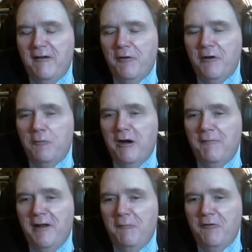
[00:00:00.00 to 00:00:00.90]

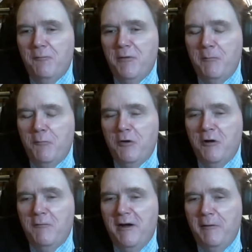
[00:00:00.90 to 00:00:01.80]
choir that I was a member
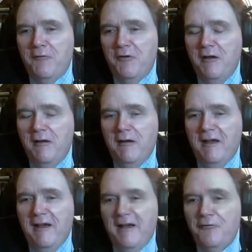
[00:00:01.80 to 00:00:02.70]
of, I was
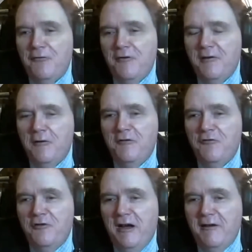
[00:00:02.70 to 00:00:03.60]
actually
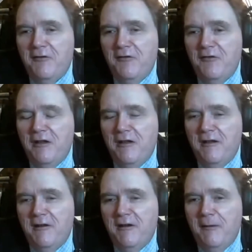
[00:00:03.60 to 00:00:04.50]
encouraged not to
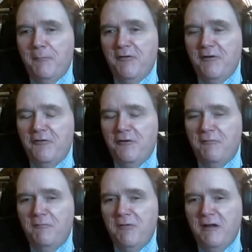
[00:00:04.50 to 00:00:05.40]
sing at a
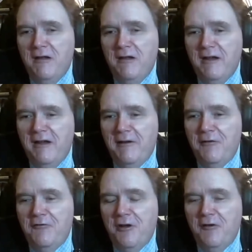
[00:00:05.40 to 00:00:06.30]
competition and
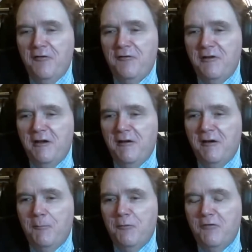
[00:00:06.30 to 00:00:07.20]
to just
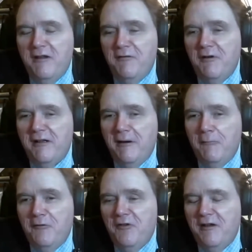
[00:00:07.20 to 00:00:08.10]
pretend like I
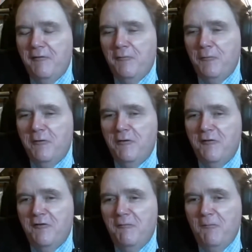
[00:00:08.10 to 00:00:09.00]
was singing the
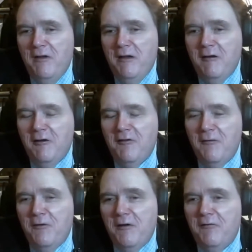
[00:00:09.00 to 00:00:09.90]
words, because
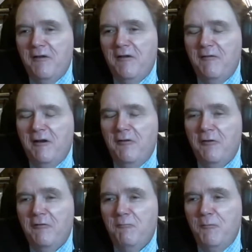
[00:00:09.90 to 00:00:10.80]
they felt that
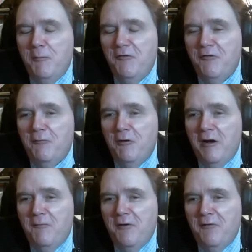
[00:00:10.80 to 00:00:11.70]
other members of the
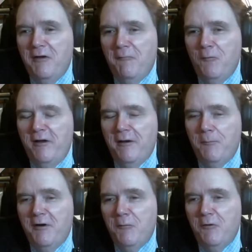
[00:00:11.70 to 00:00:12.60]
choir felt that we had
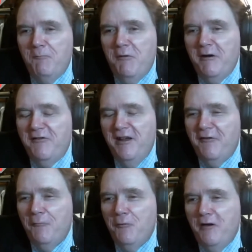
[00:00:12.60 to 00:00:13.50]
a better
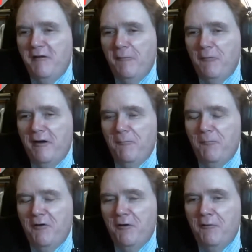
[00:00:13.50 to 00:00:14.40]
chance of winning that way.
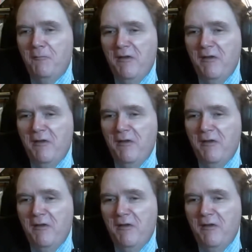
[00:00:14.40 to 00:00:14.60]
So